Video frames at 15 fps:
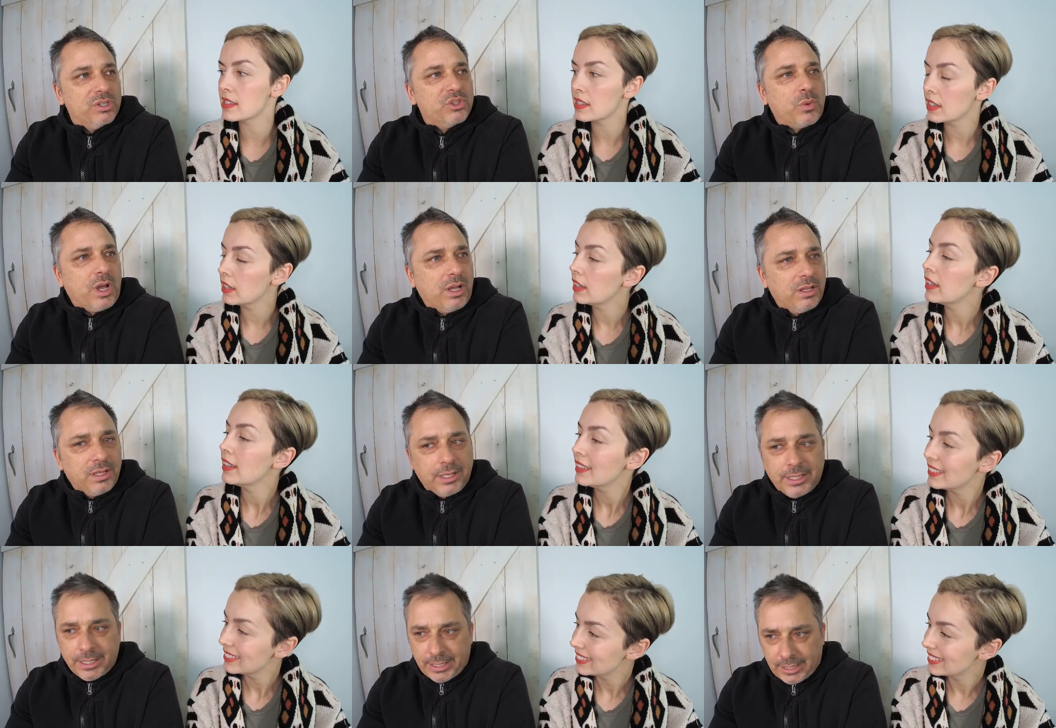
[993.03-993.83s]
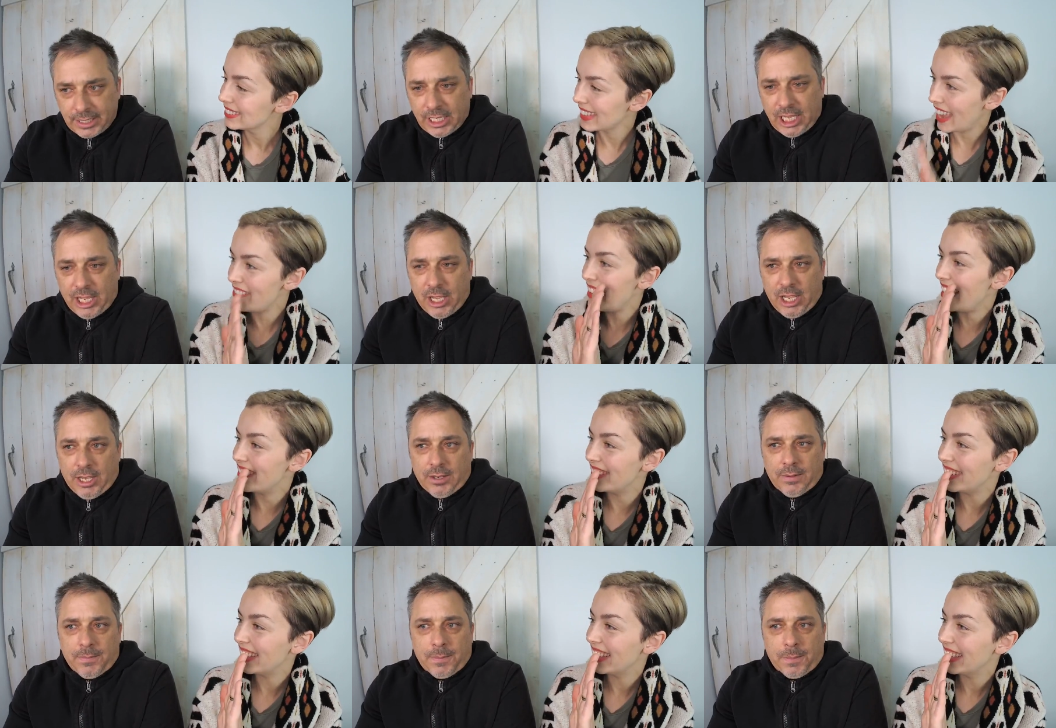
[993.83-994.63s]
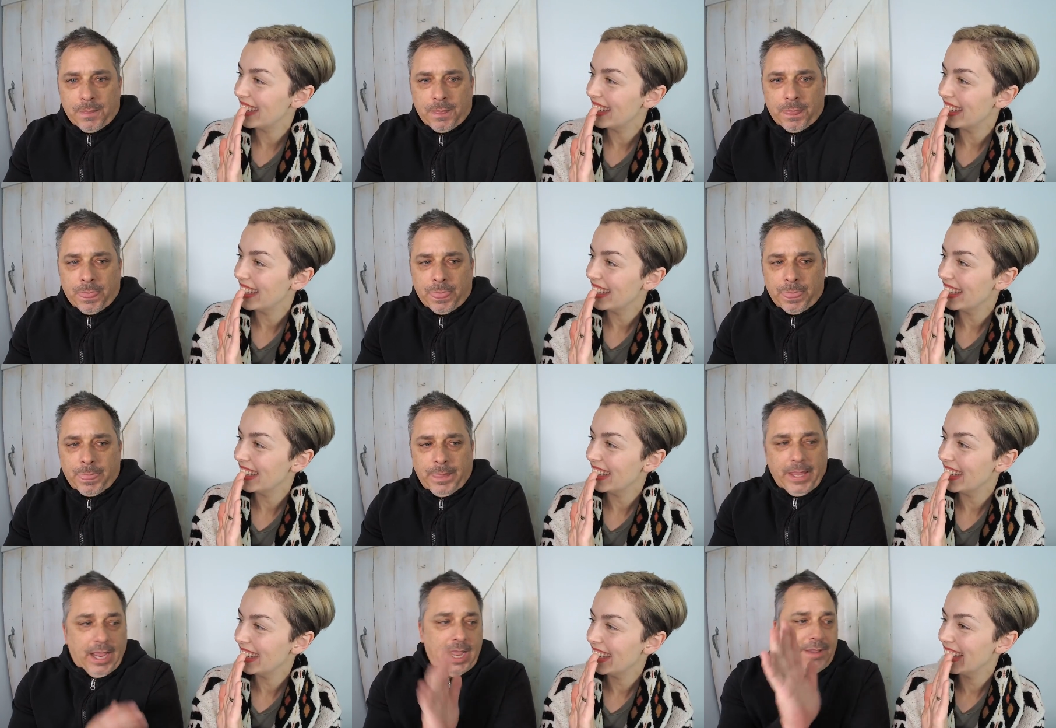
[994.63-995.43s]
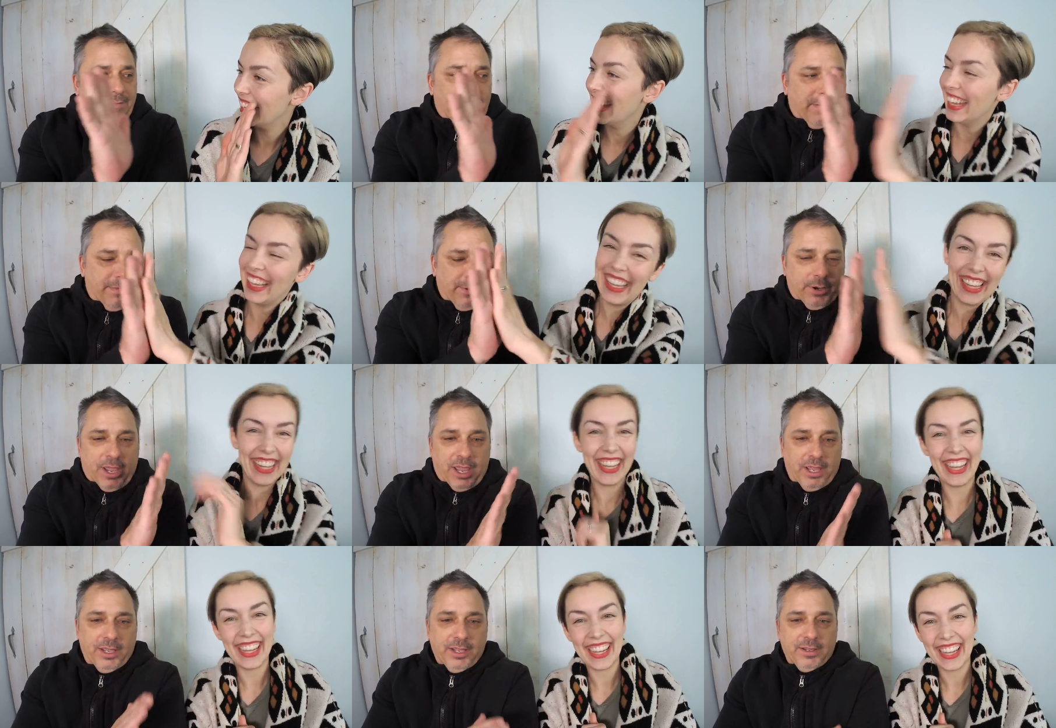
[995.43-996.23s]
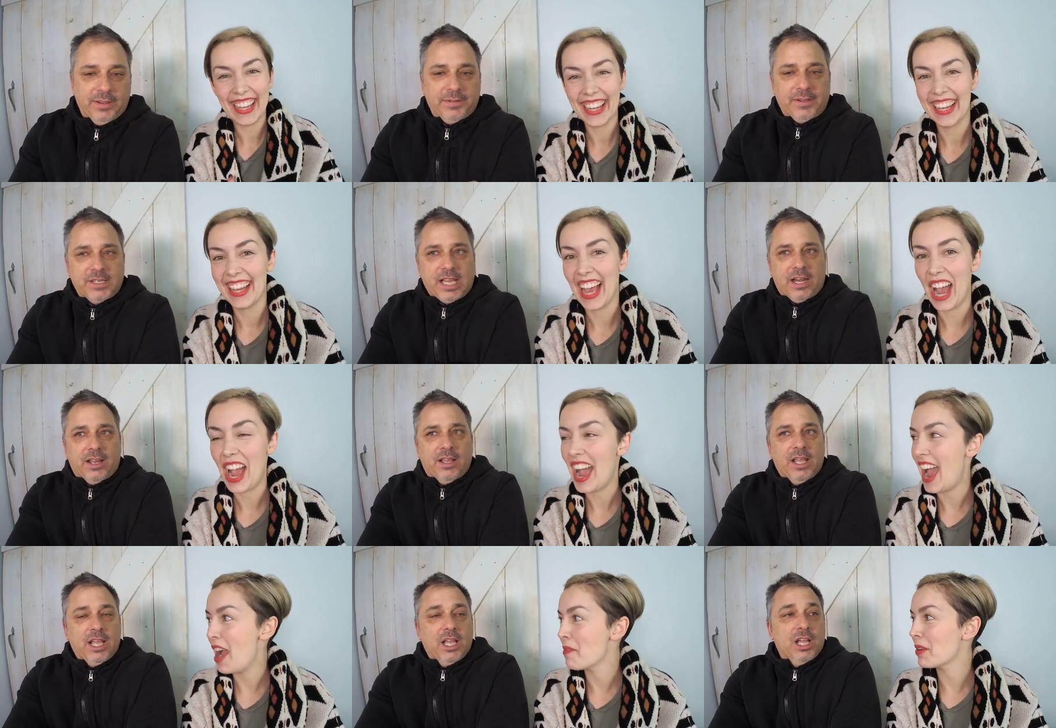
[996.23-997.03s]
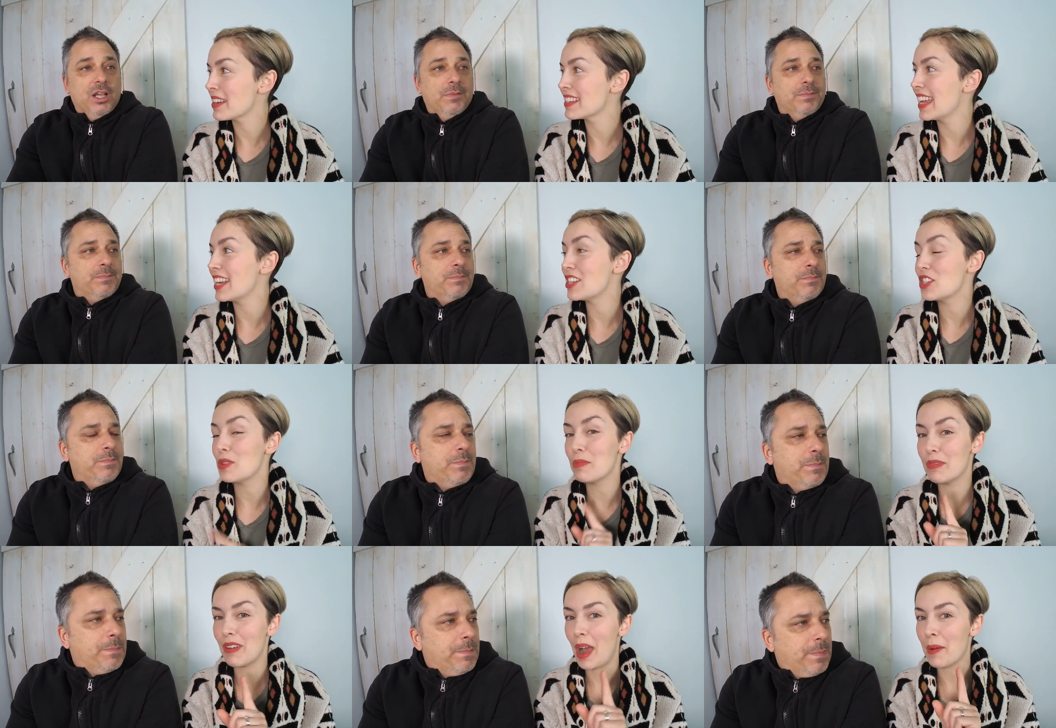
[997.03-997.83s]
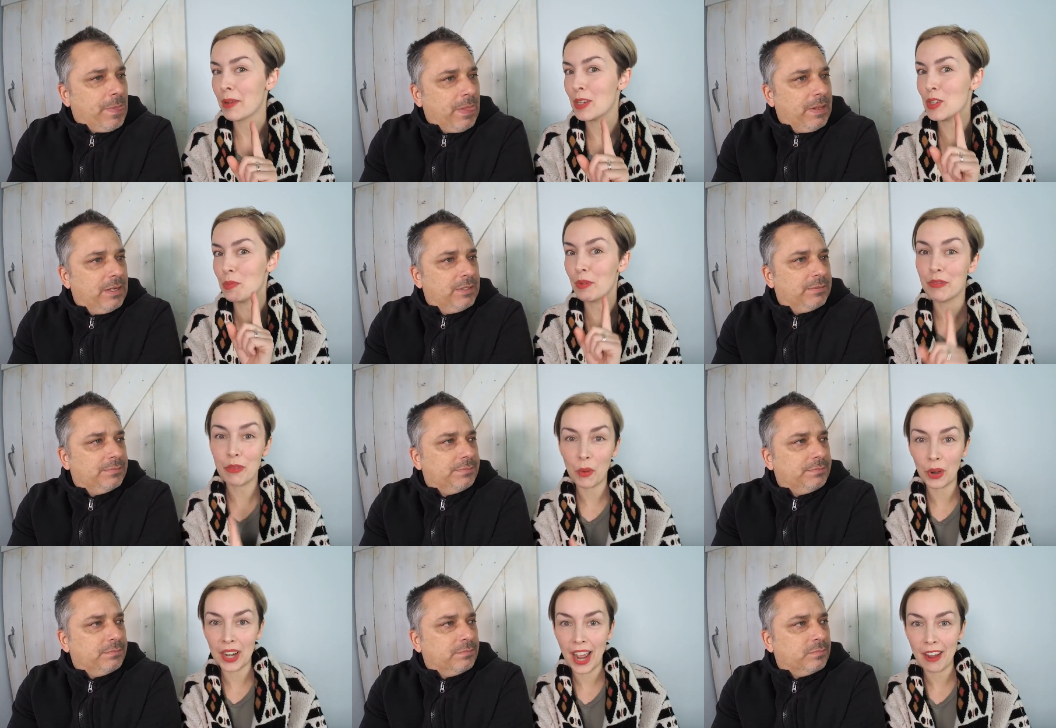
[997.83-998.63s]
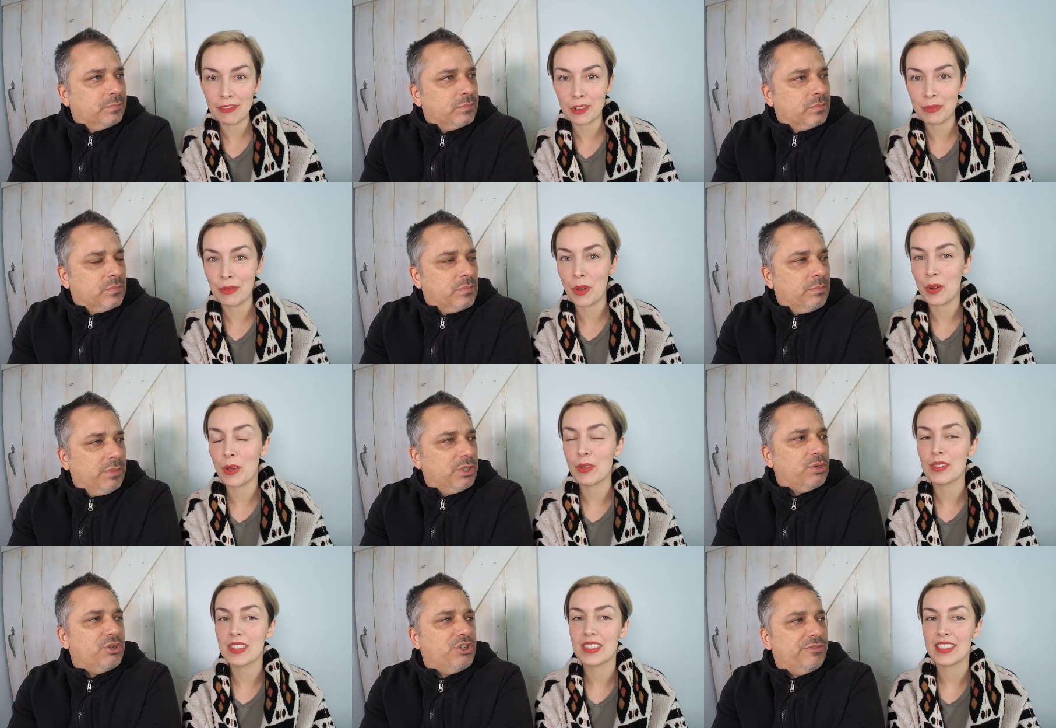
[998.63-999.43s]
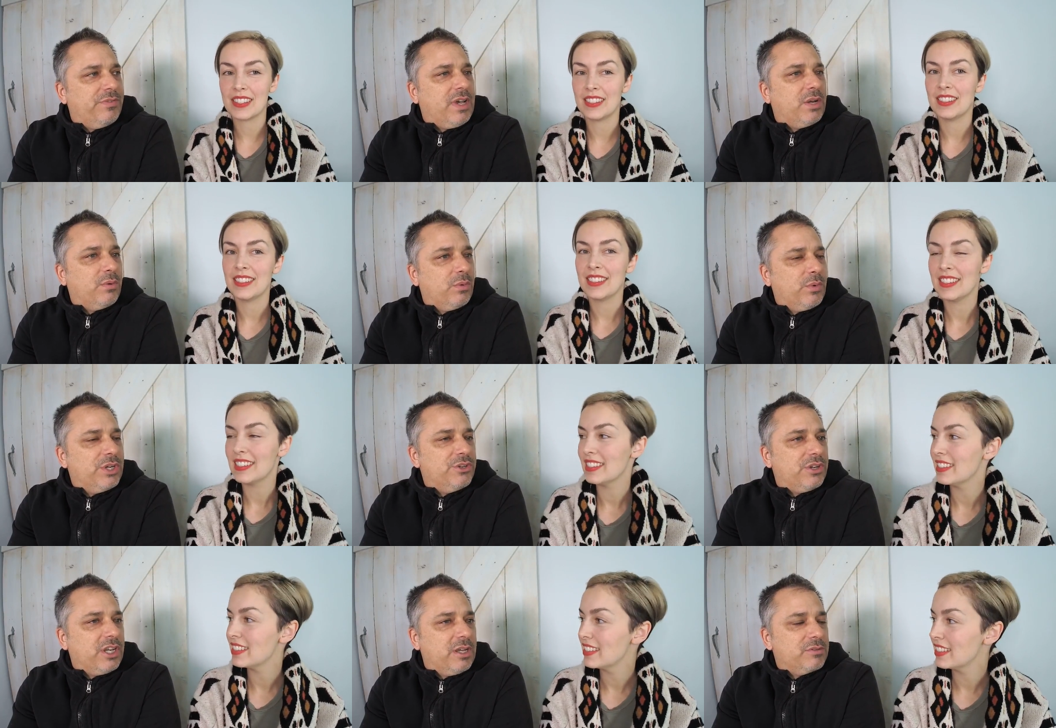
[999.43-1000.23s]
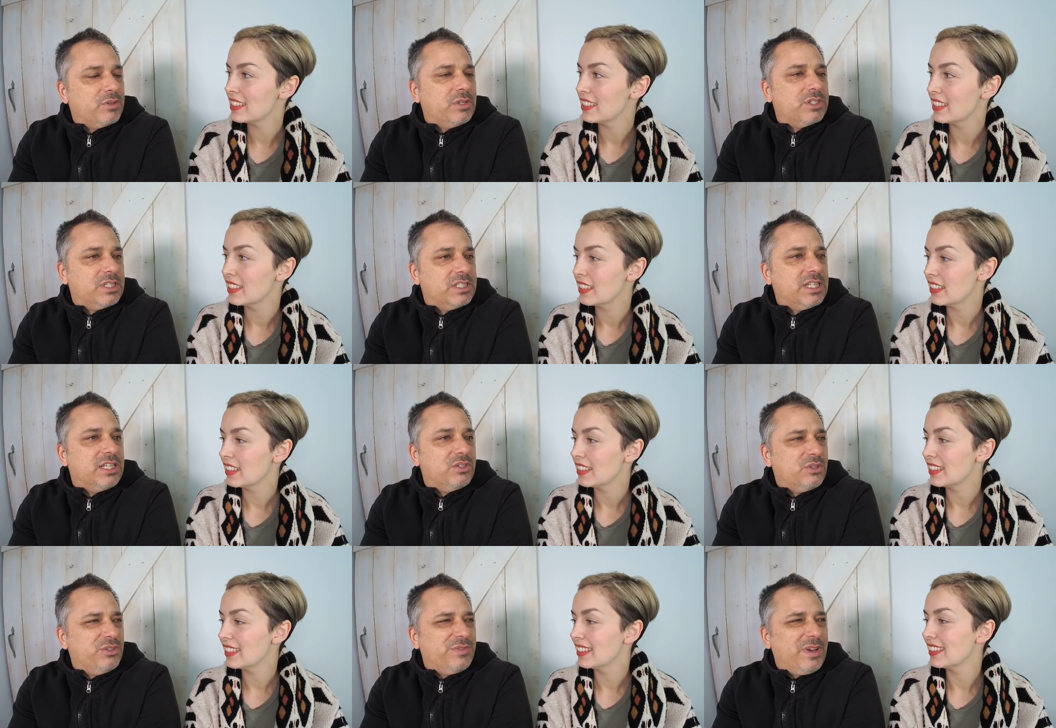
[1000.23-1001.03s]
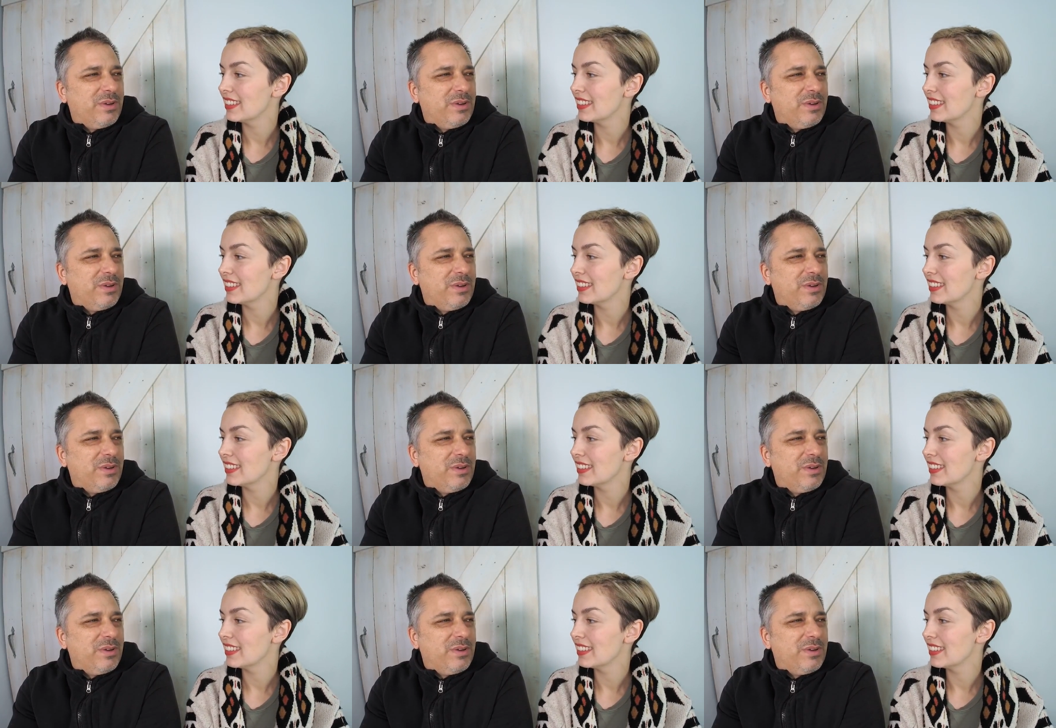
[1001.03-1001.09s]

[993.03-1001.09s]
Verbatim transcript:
Speaker 1: go as well.
Speaker 2: High five.
Speaker 1: Yeah, high five. Okay.
Speaker 2: And we're excited to do. I'm going to do before and after photos.
Speaker 1: But don't you find when winter comes? What I was going to say is, don't you